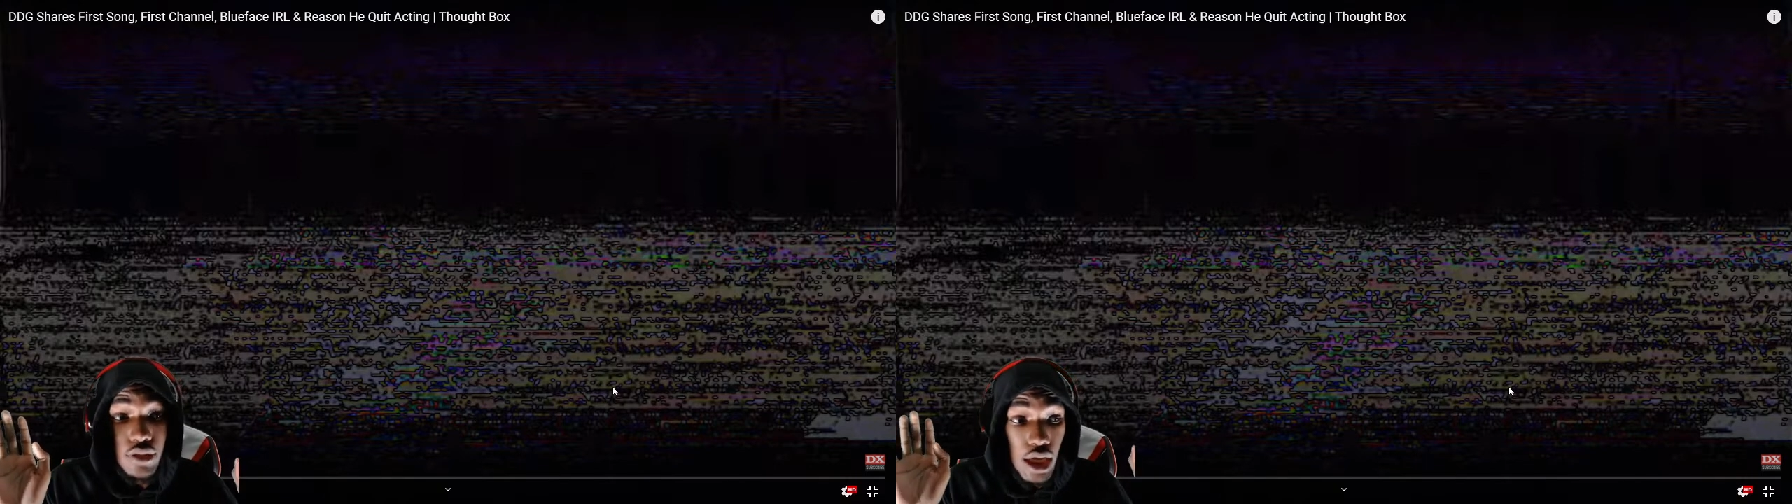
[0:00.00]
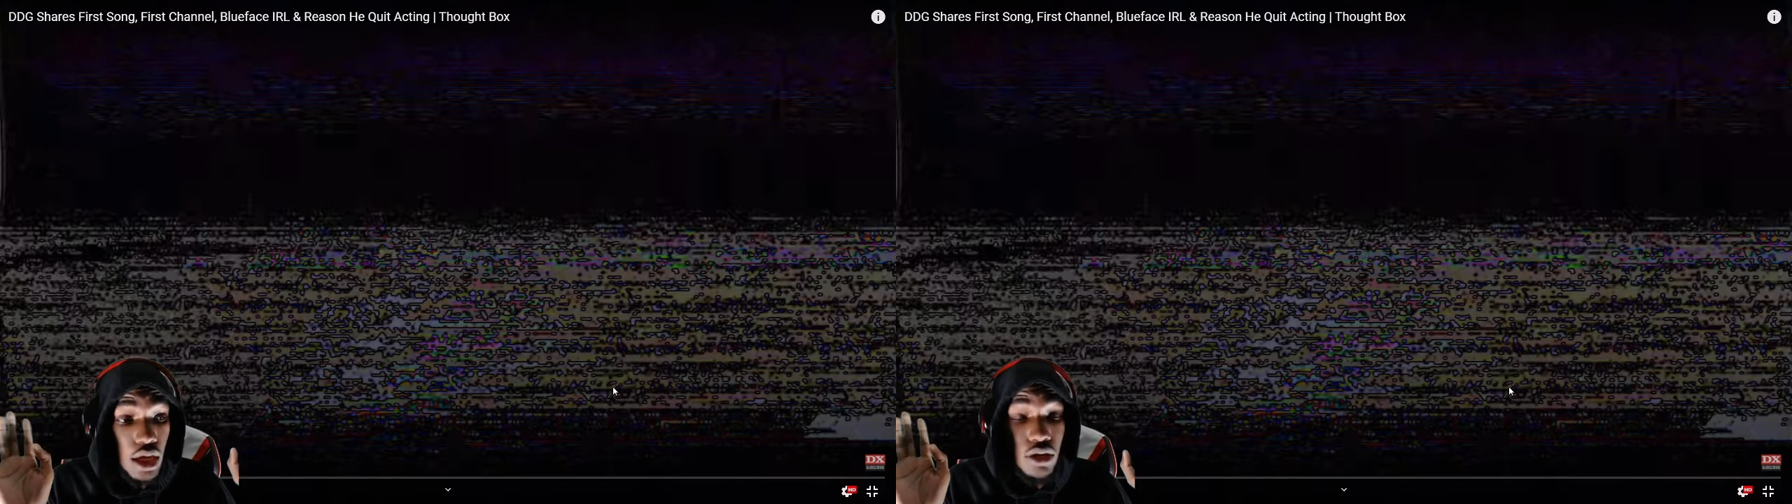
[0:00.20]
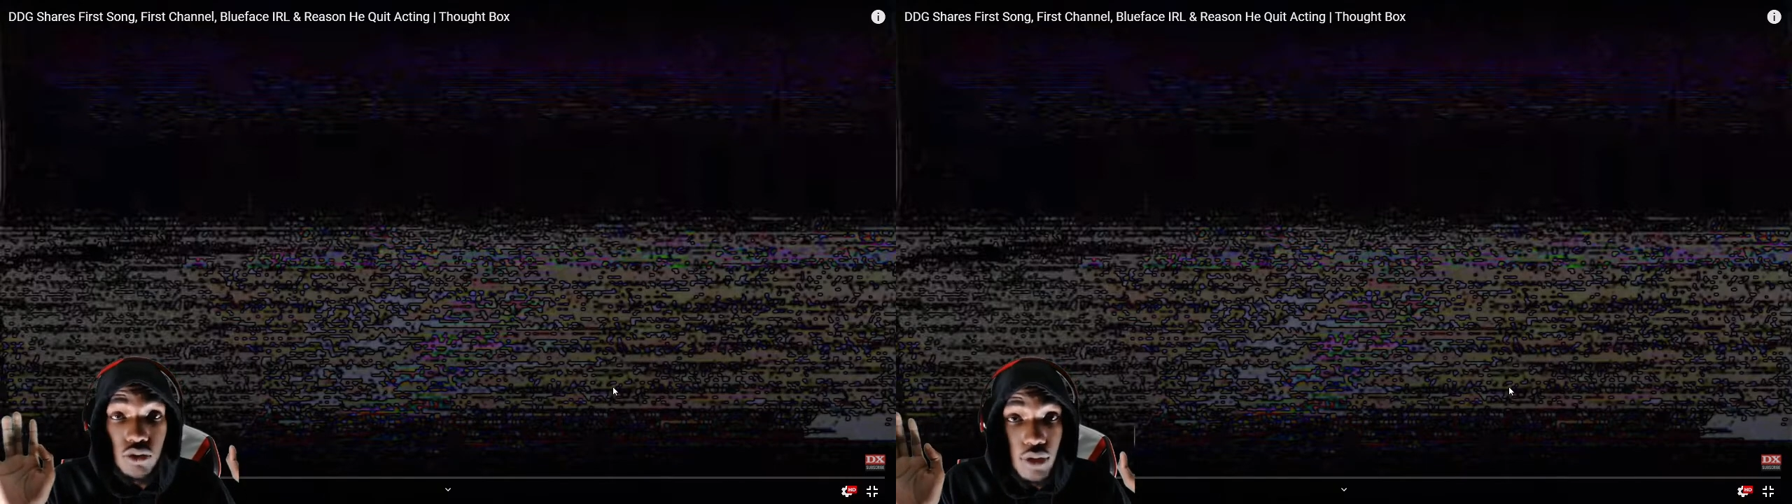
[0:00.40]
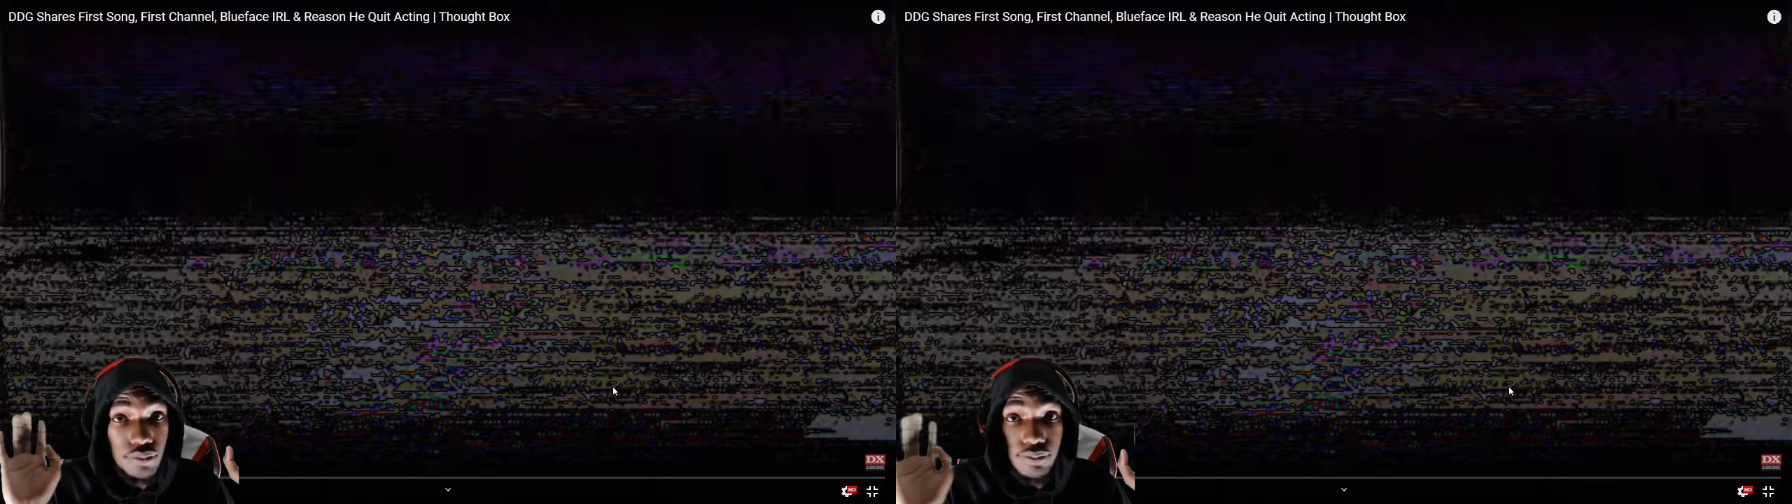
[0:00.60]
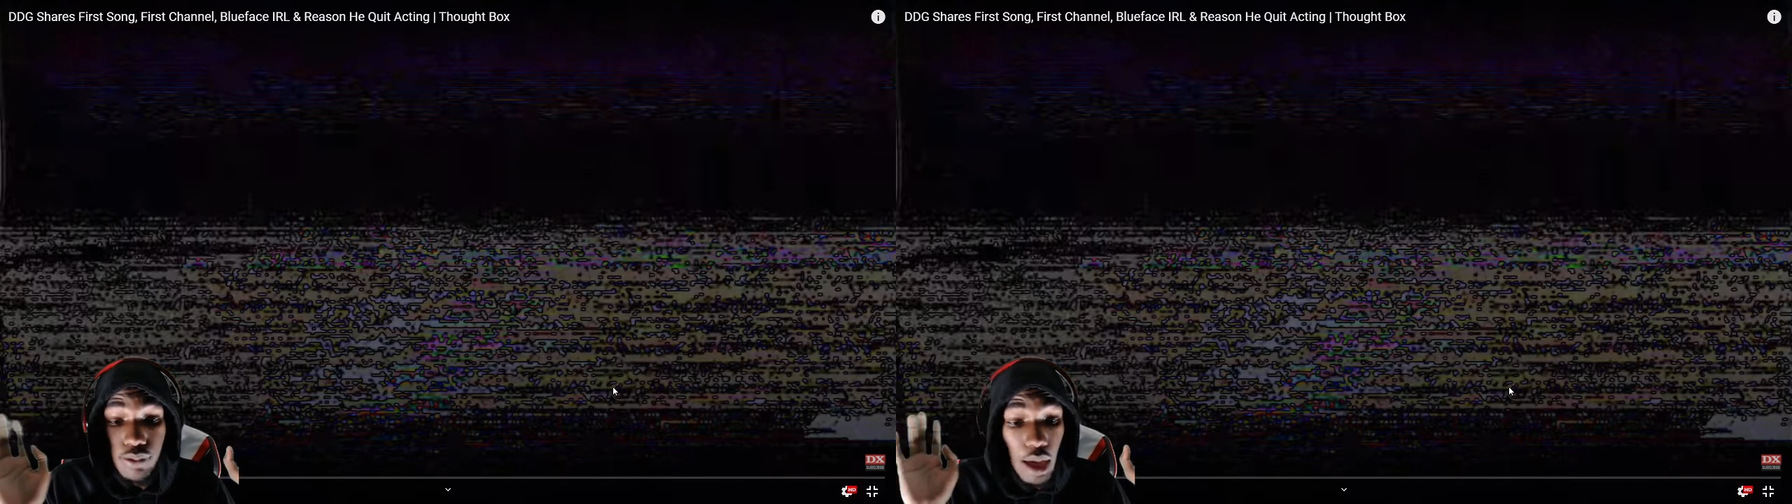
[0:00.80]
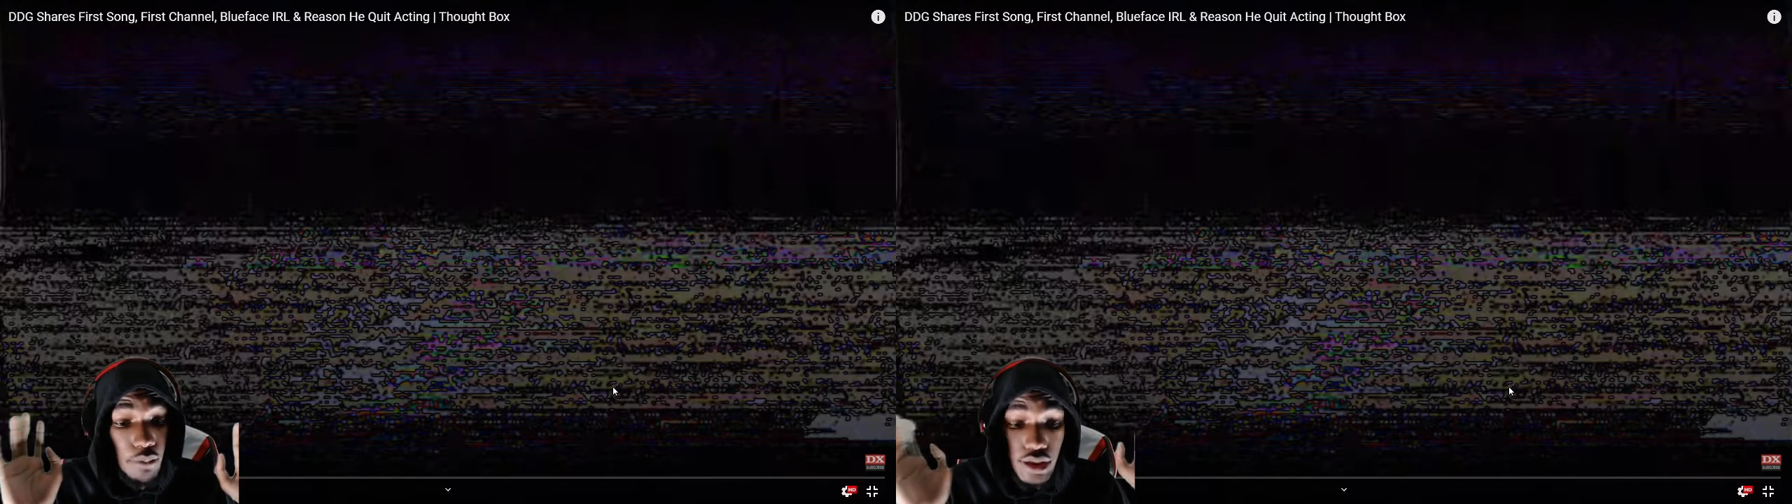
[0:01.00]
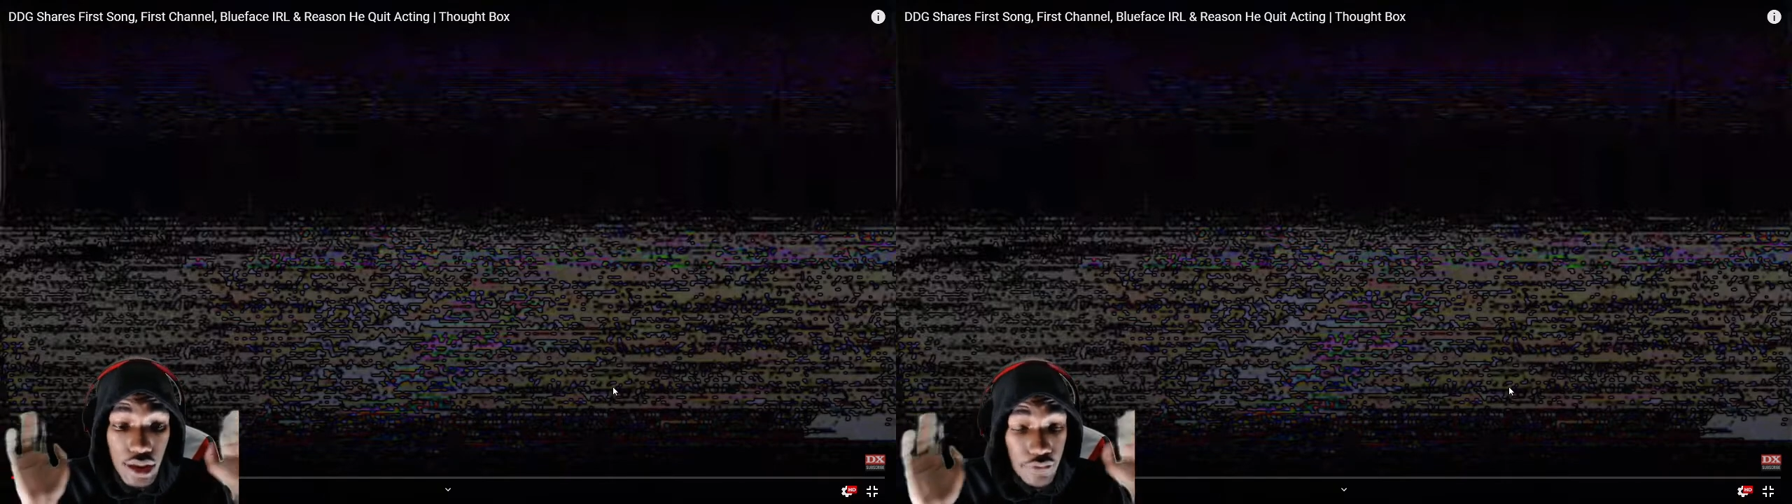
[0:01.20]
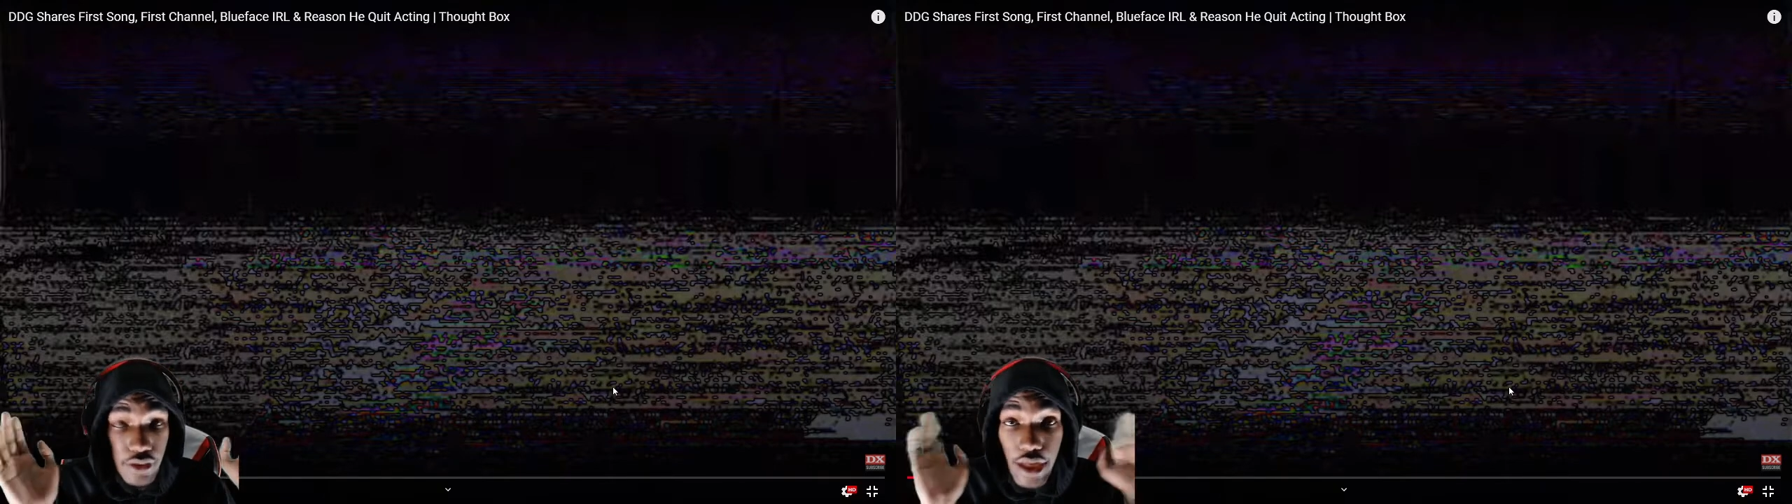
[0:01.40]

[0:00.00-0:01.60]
Y'all gonna, I'm, I'm gonna give it